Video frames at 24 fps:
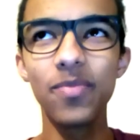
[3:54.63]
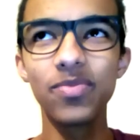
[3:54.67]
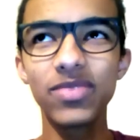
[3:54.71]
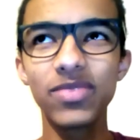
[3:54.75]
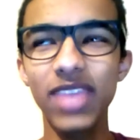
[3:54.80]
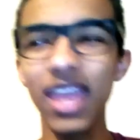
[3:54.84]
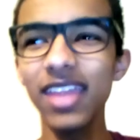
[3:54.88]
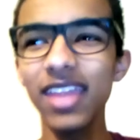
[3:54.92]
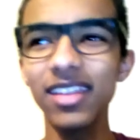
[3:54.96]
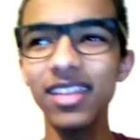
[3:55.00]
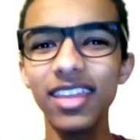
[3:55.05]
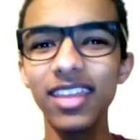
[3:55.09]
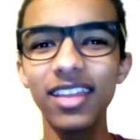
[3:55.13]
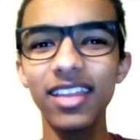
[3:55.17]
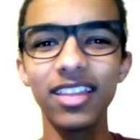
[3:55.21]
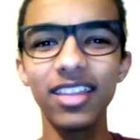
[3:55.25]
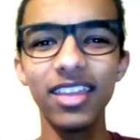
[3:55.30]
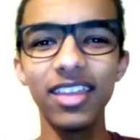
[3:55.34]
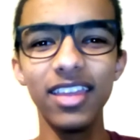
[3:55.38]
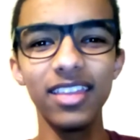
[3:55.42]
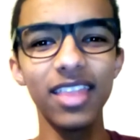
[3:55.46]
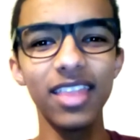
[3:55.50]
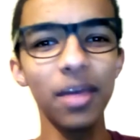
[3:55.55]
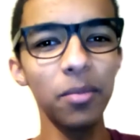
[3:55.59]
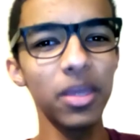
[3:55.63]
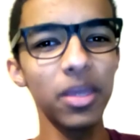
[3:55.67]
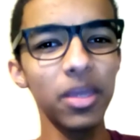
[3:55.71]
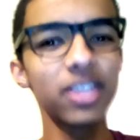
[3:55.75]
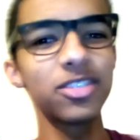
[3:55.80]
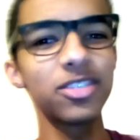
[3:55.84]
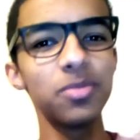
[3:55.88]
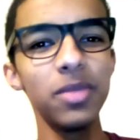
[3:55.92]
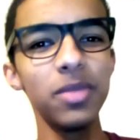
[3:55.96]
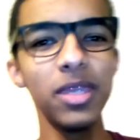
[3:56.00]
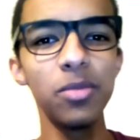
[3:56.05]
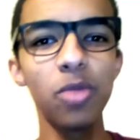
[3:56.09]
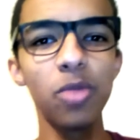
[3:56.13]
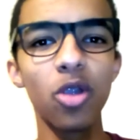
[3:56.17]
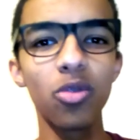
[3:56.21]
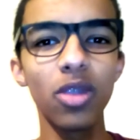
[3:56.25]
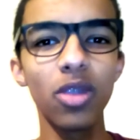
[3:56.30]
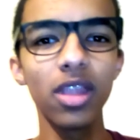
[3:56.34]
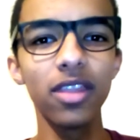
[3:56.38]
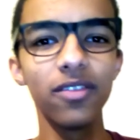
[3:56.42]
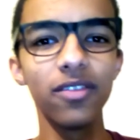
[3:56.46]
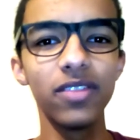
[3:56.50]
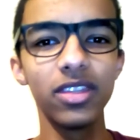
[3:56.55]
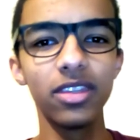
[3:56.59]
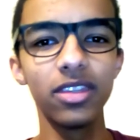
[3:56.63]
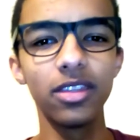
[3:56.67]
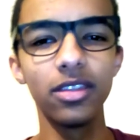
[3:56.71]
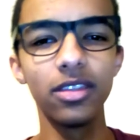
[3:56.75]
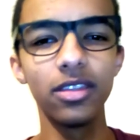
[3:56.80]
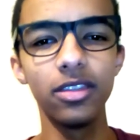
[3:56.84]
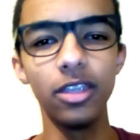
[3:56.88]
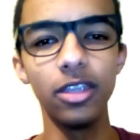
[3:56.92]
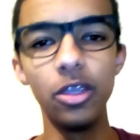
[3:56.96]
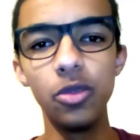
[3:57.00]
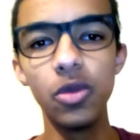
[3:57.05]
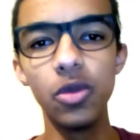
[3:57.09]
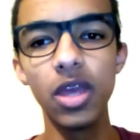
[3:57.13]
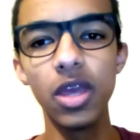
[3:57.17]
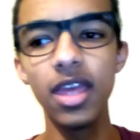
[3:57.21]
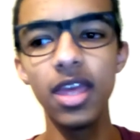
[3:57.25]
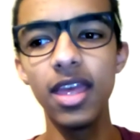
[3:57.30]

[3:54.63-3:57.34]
Technically, that makes me more relevant than you.